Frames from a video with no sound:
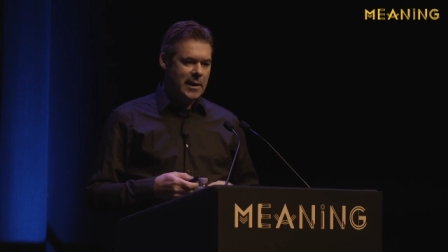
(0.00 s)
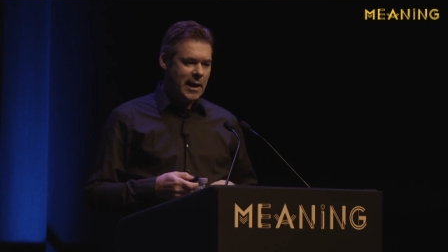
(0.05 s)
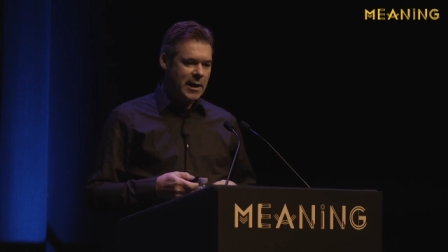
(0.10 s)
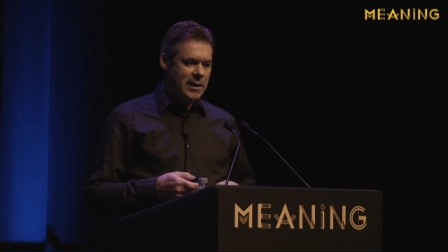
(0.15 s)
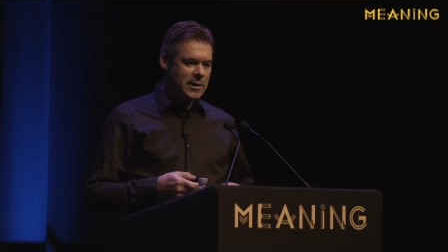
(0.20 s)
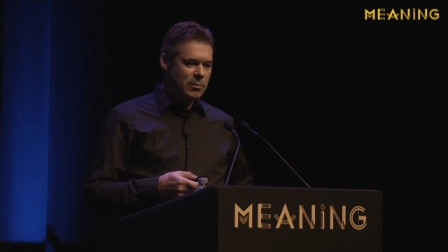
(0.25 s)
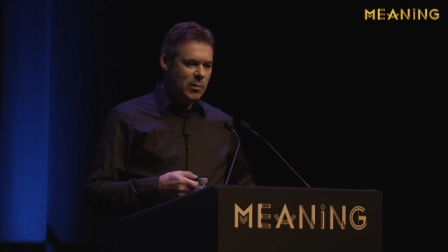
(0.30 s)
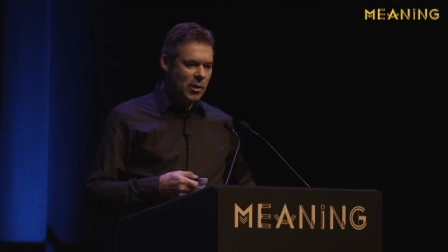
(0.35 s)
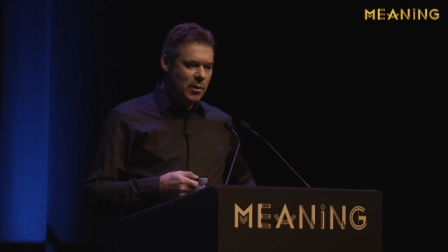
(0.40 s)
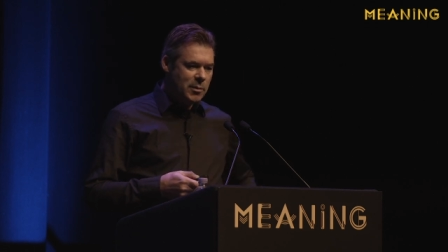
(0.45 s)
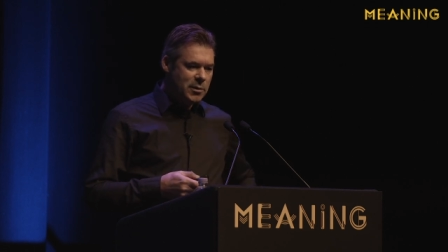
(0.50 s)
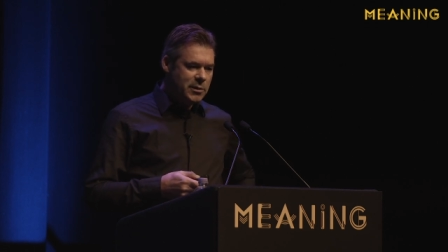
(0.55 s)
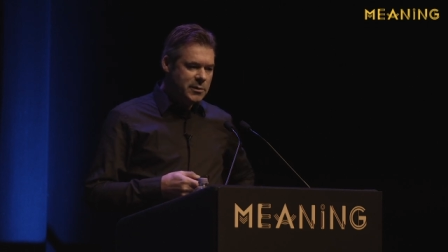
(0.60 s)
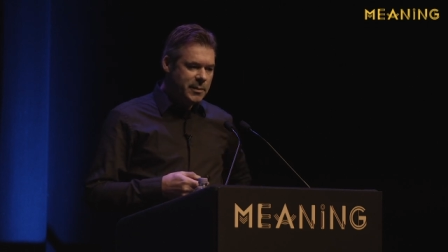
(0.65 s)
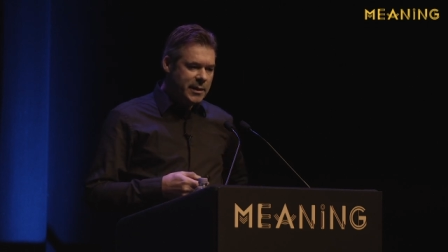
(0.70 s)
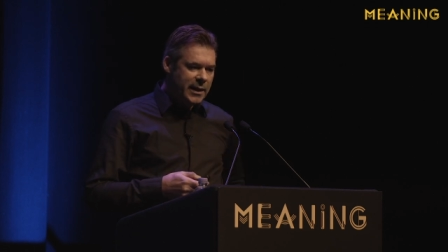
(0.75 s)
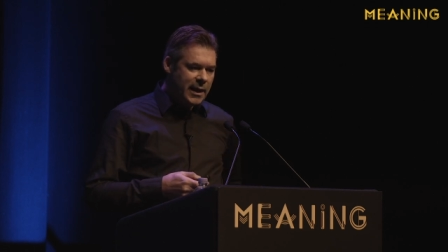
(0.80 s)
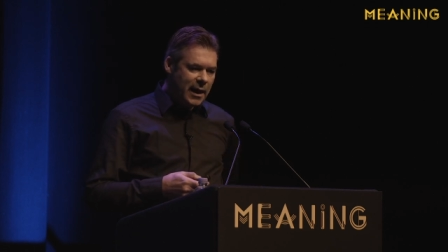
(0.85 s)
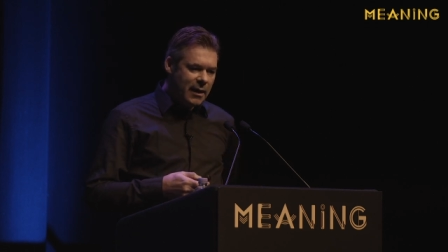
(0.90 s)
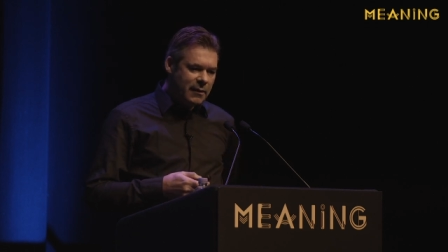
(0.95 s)
At the
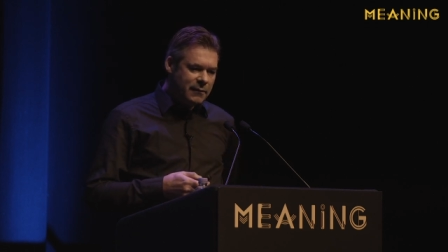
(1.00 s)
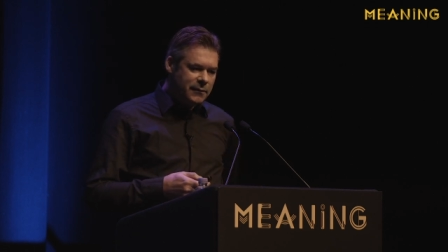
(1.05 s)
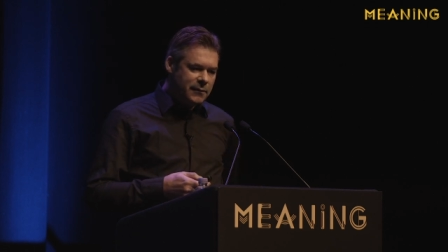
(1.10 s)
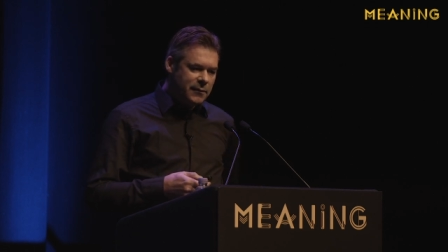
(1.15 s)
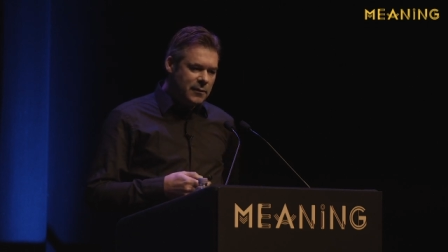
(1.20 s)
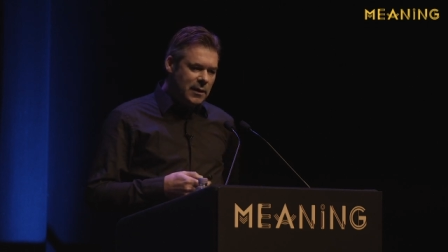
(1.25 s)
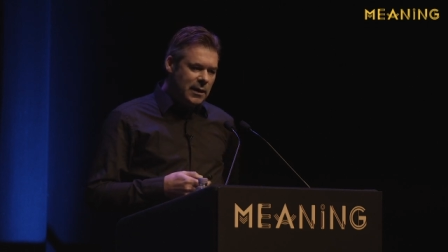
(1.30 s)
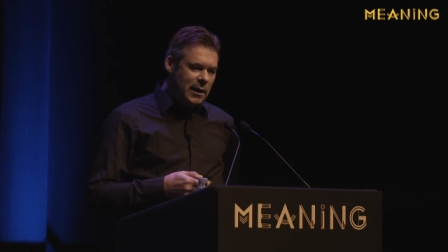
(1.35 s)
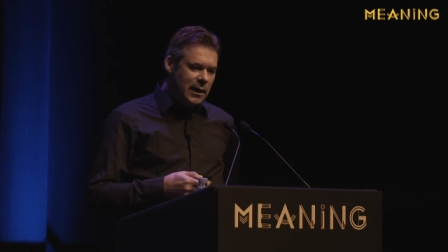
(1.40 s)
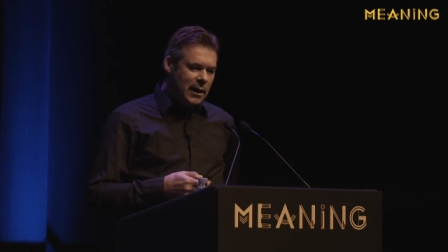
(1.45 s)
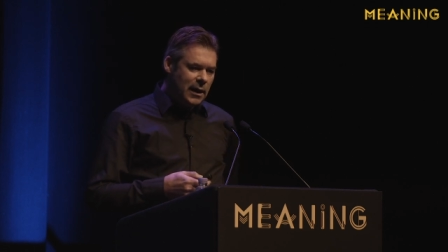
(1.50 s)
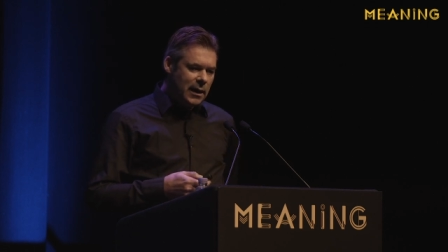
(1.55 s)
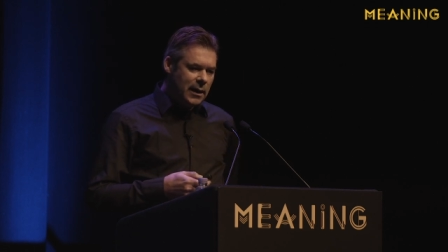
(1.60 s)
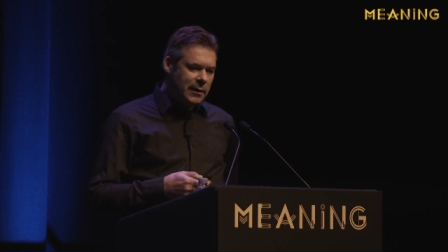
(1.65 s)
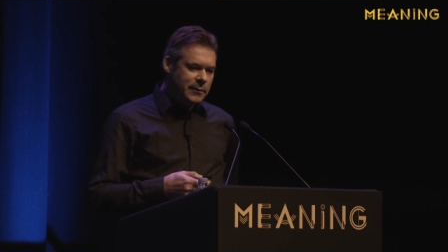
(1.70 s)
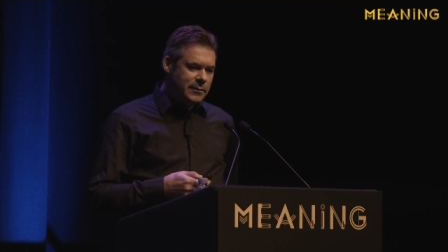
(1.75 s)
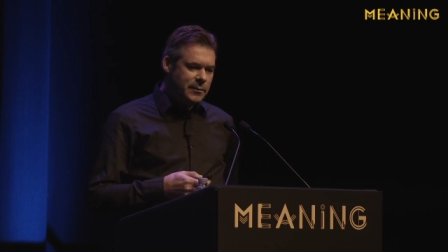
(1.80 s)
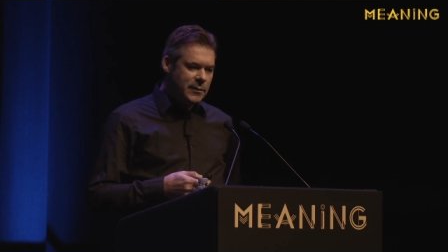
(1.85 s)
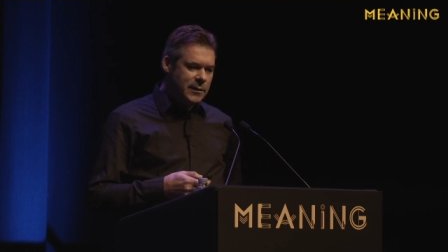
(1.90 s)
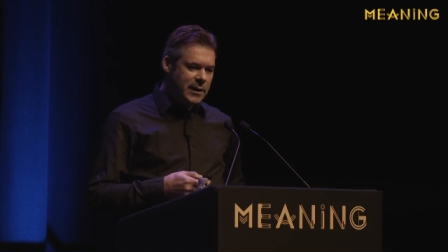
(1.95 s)
moment, we have
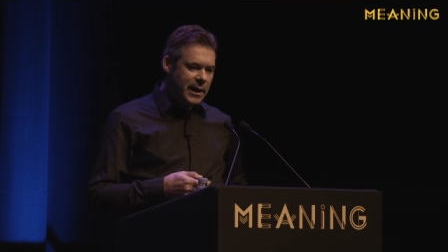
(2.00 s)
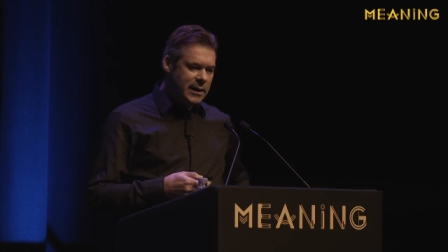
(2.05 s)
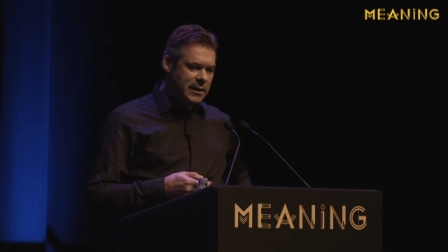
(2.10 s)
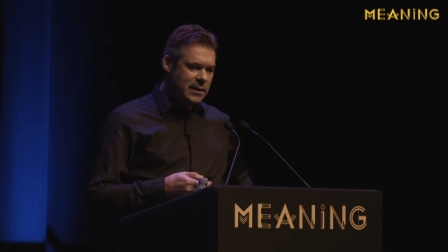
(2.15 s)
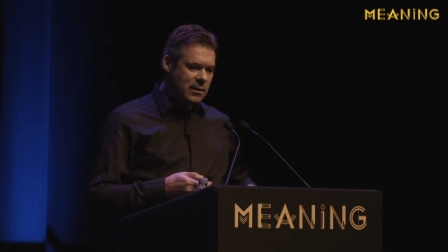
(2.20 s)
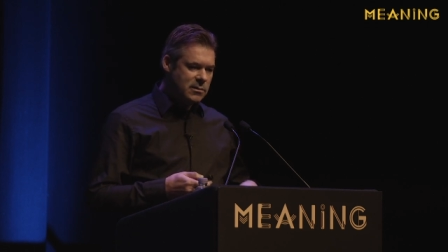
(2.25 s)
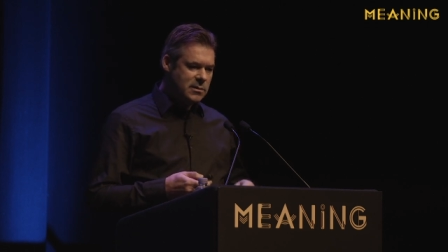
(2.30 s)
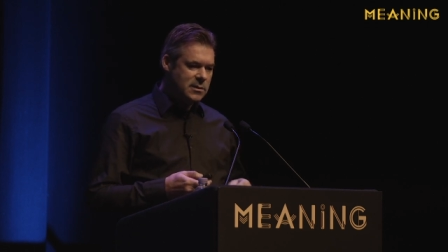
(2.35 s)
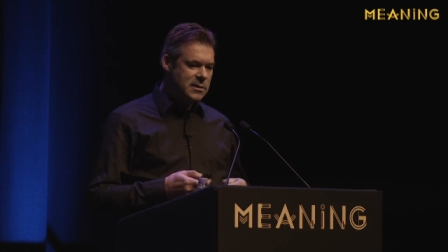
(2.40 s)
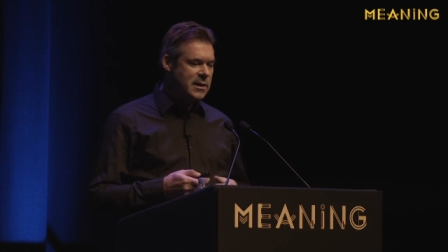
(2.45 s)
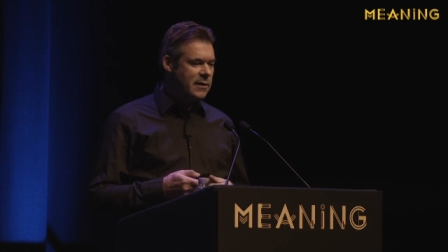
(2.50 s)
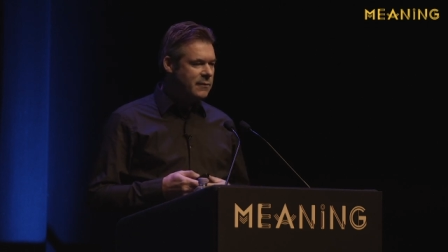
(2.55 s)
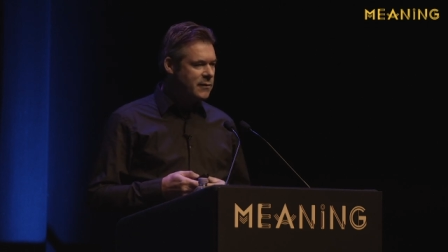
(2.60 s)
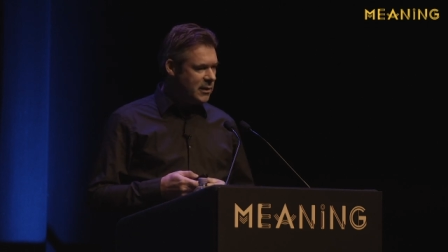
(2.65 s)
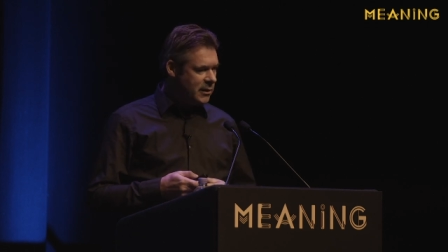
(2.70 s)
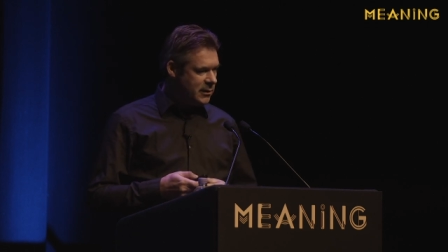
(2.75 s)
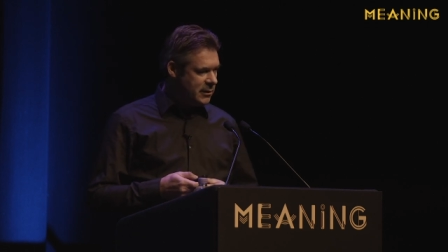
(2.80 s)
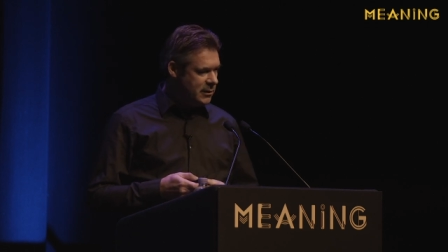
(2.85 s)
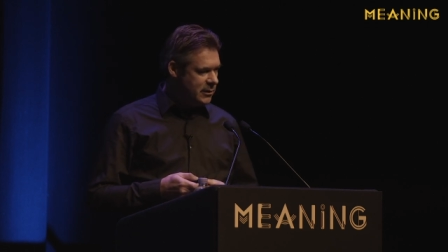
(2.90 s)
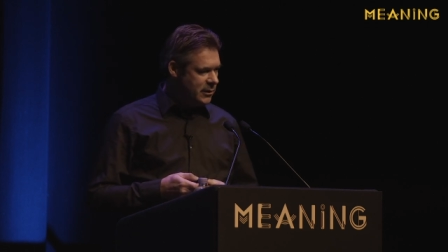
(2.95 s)
um,
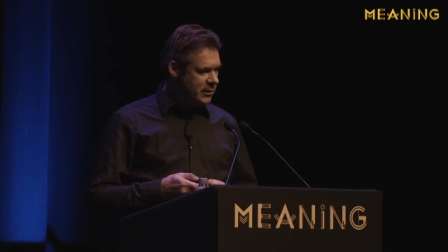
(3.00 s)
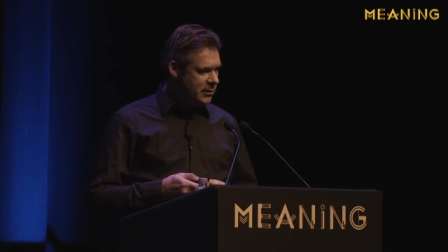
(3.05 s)
9,700